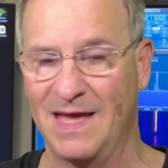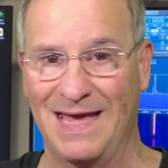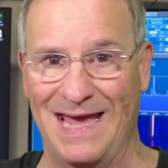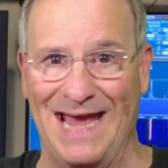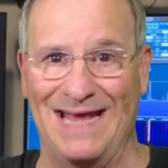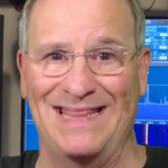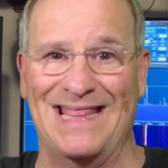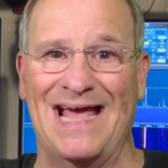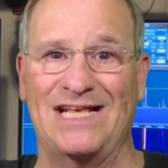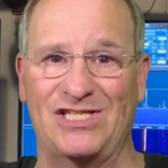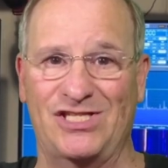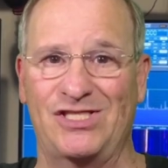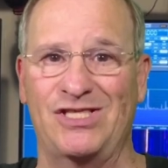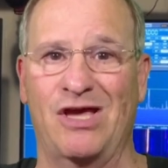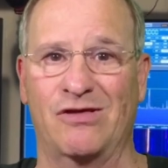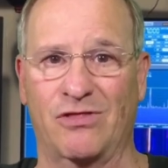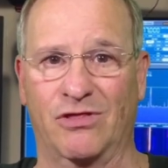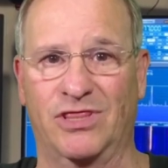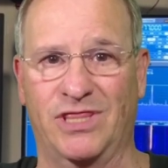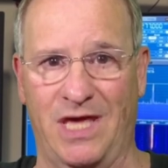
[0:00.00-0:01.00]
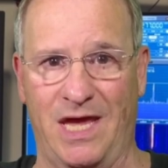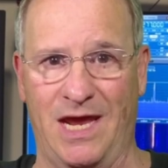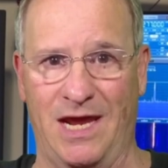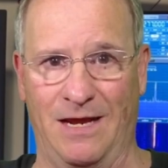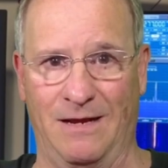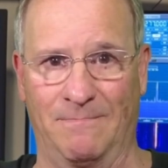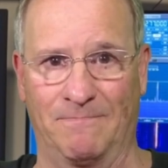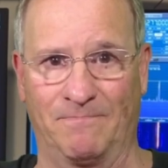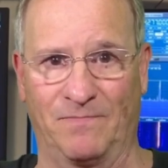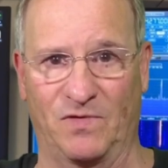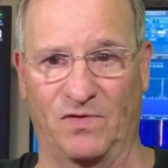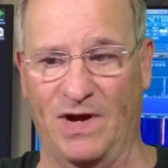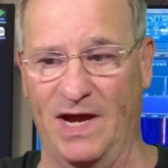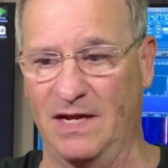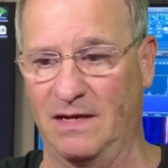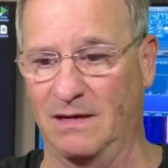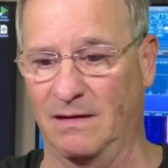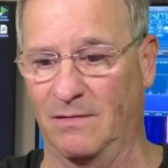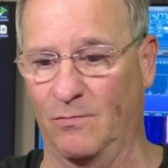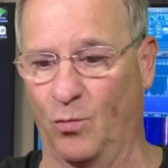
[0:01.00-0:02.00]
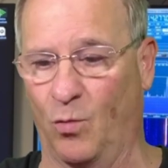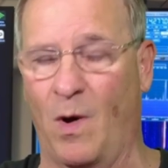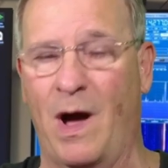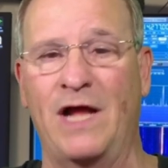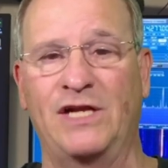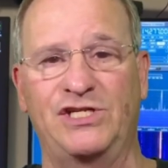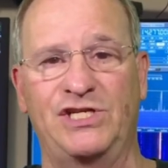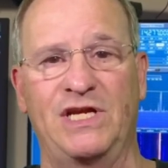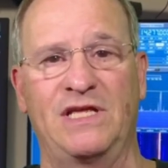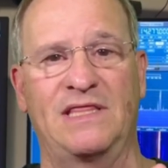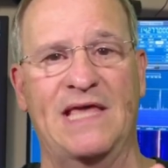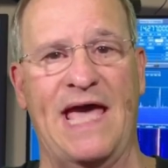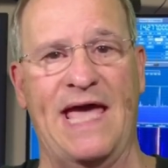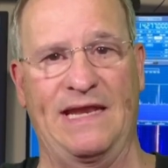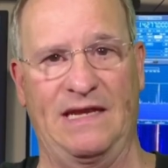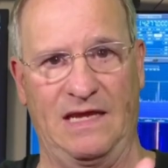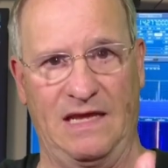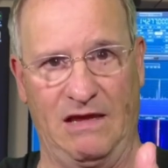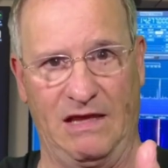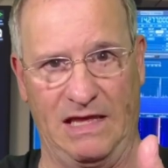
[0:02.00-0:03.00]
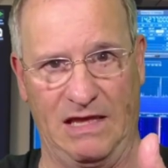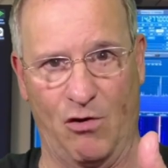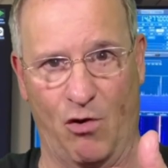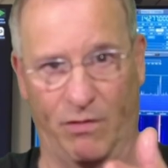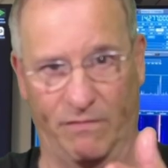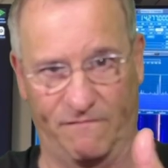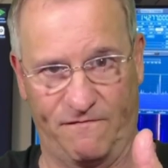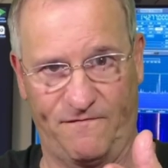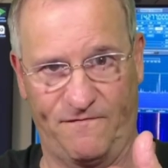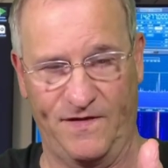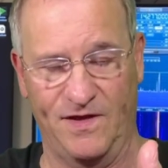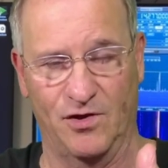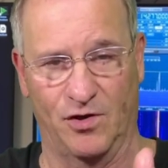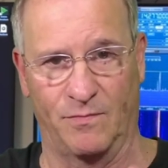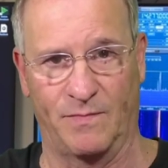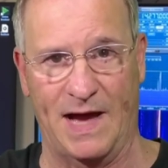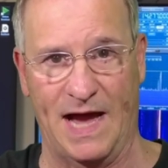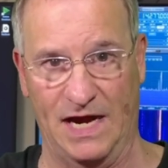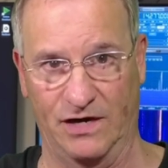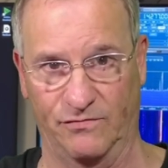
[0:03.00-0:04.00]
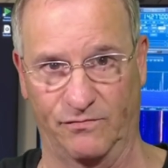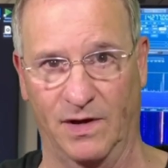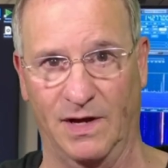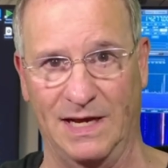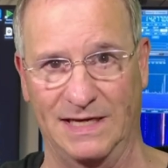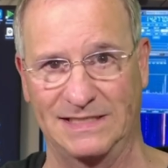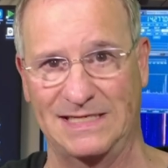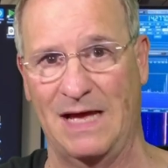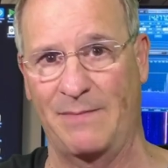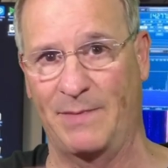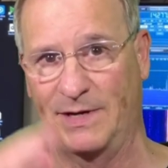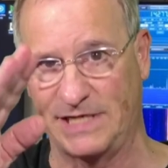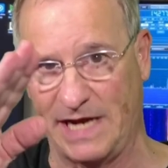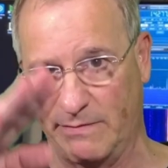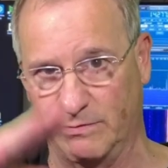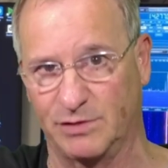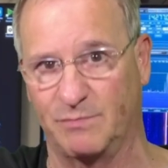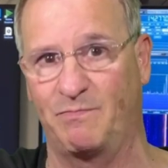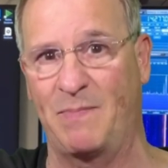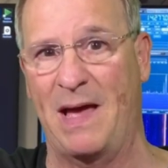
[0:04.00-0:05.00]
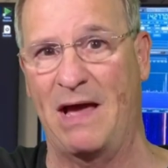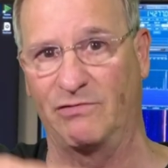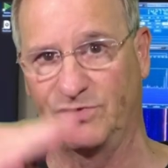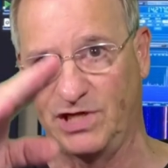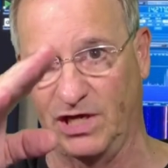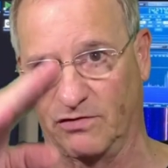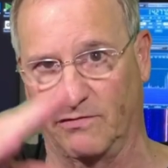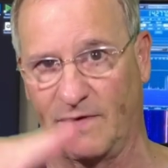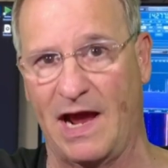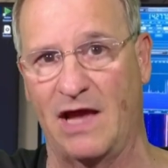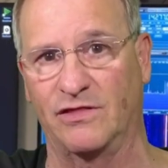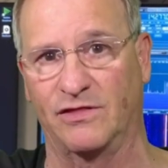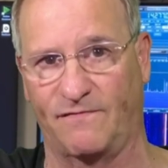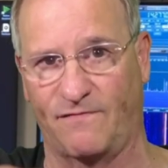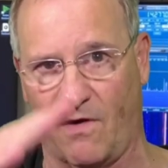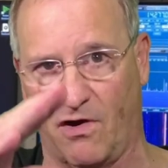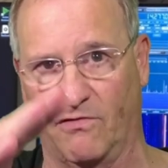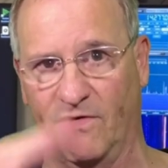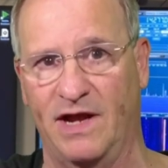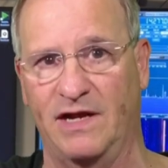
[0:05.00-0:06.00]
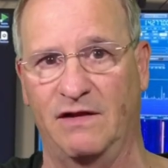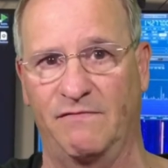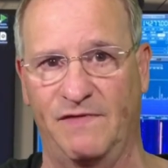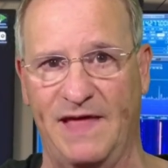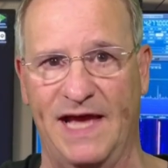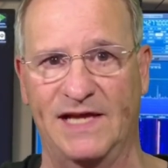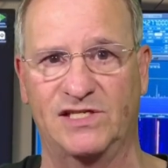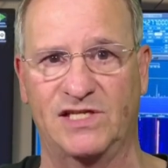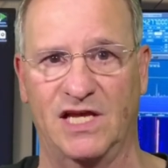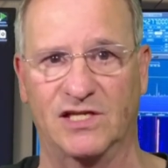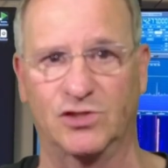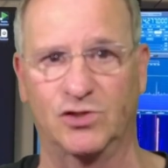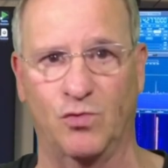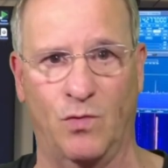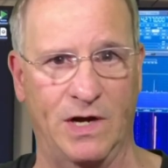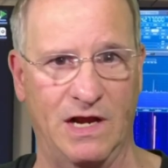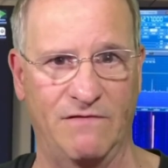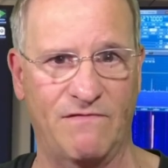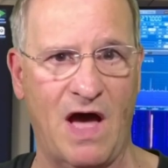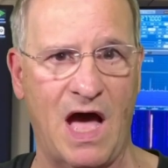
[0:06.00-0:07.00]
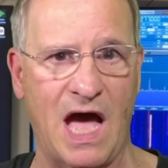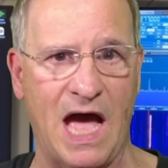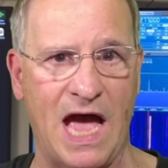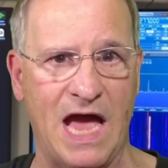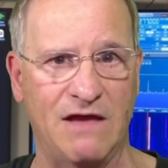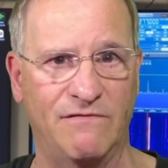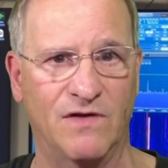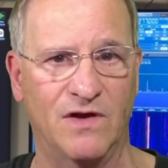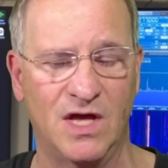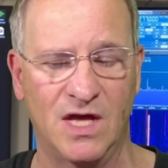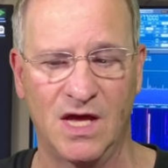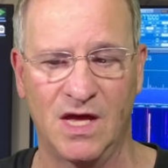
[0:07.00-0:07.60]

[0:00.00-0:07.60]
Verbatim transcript: And that's the other thing, right? Watching that on film, I realized how much I was bouncing around the far end of the SS25.